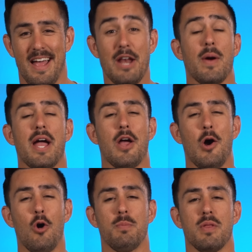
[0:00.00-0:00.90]
Anyway, I
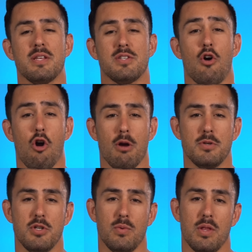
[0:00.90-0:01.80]
hope this
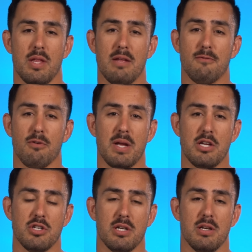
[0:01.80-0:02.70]
armed you with
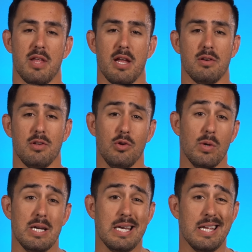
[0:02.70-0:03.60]
information that you
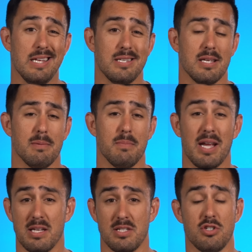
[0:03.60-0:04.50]
would need to
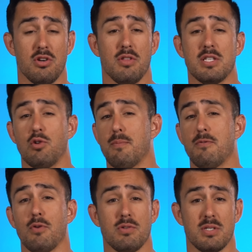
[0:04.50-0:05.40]
make a decision on this grip
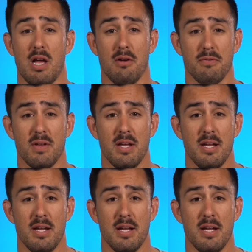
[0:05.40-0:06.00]
for yourself.